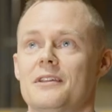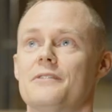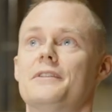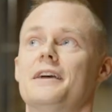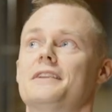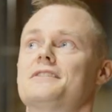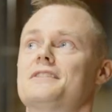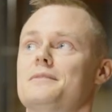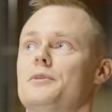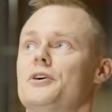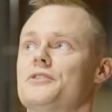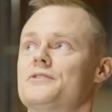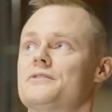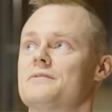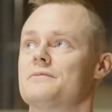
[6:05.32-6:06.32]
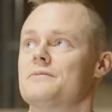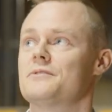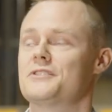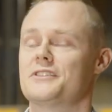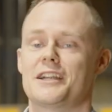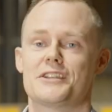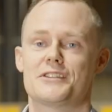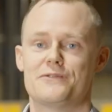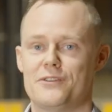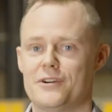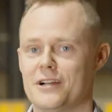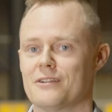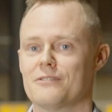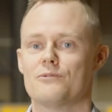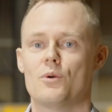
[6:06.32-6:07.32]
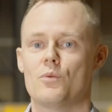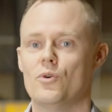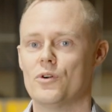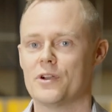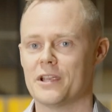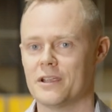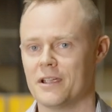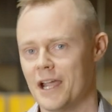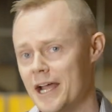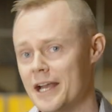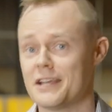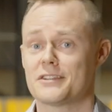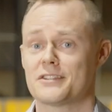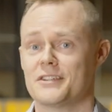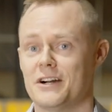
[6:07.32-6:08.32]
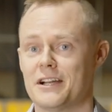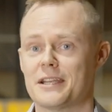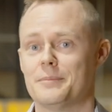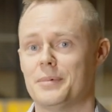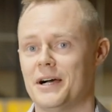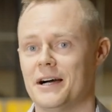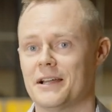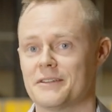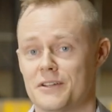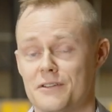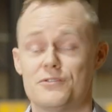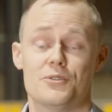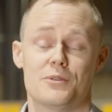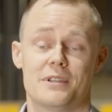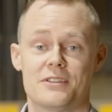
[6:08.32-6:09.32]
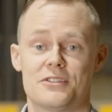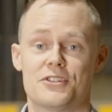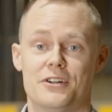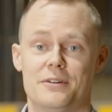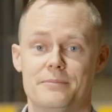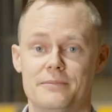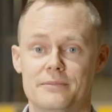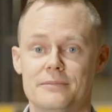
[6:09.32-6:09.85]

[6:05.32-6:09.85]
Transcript: that's the most satisfying, rewarding and exciting part of doing this job.